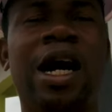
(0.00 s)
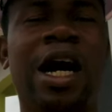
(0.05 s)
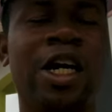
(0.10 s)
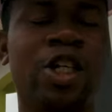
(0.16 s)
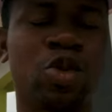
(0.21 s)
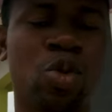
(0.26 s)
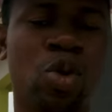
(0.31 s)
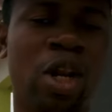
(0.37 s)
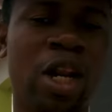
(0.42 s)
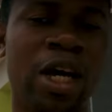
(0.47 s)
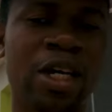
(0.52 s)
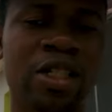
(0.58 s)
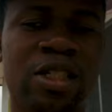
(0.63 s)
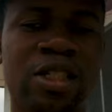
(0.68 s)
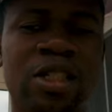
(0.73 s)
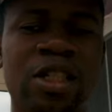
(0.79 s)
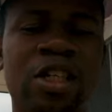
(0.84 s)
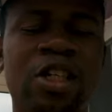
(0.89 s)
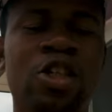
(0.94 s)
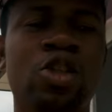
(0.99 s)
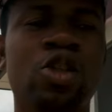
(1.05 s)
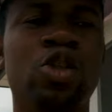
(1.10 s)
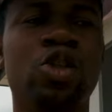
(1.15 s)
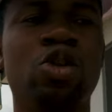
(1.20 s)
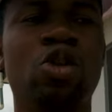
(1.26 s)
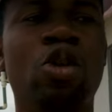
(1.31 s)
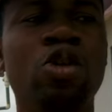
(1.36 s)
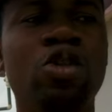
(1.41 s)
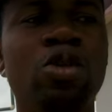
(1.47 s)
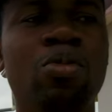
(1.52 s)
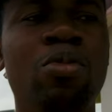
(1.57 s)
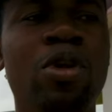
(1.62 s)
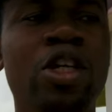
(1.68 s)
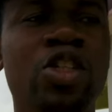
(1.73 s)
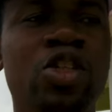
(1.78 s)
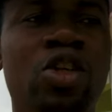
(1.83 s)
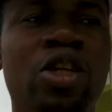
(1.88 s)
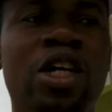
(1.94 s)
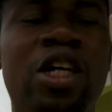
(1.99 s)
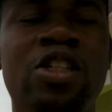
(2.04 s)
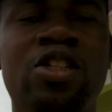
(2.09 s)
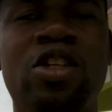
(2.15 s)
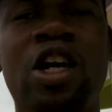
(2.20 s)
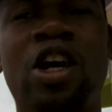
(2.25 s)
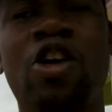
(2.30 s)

as well as you should also make sure that